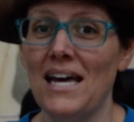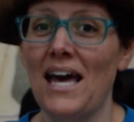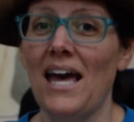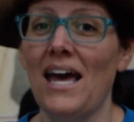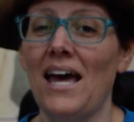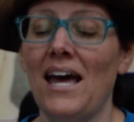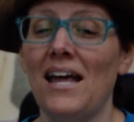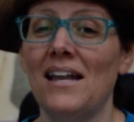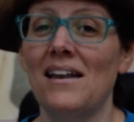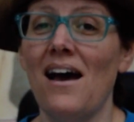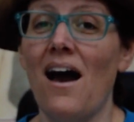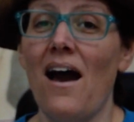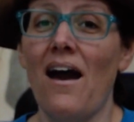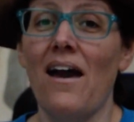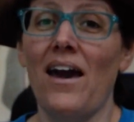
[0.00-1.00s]
And
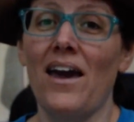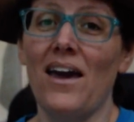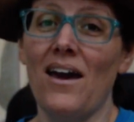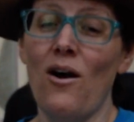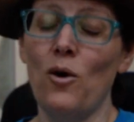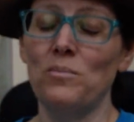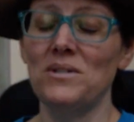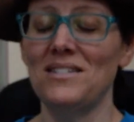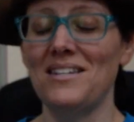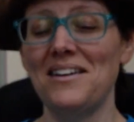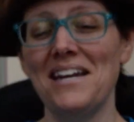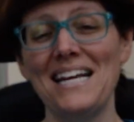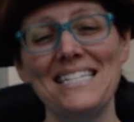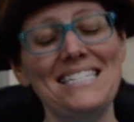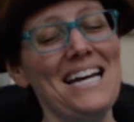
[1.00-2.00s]
I hope to see you
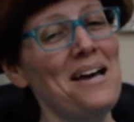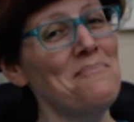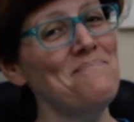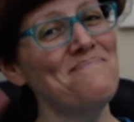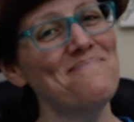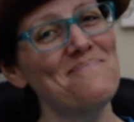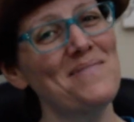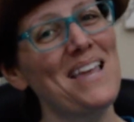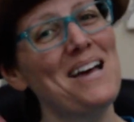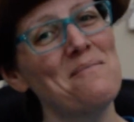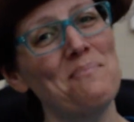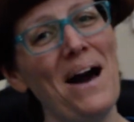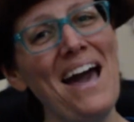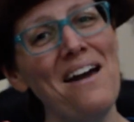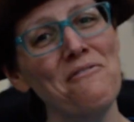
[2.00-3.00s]
next time.
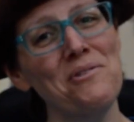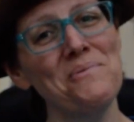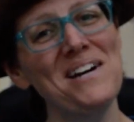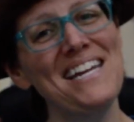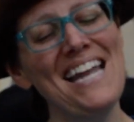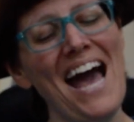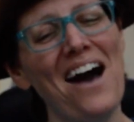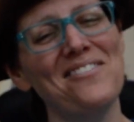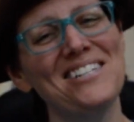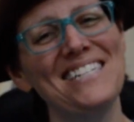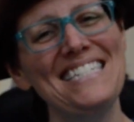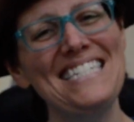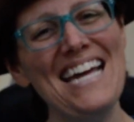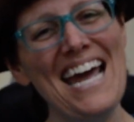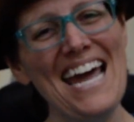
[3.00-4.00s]
Bye, everyone. Have a
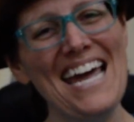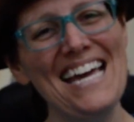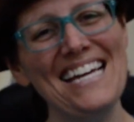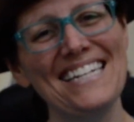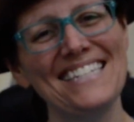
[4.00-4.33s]
good day.